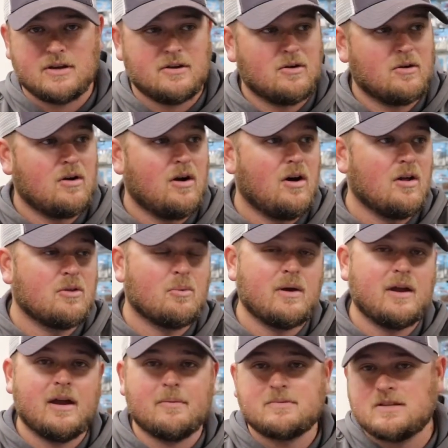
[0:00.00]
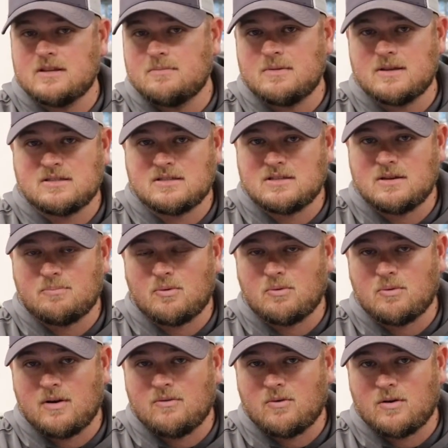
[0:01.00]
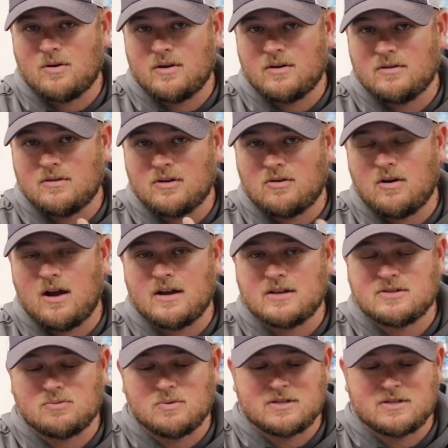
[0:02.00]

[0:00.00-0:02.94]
you know, all the way up to the Mississippi River and La Crosse,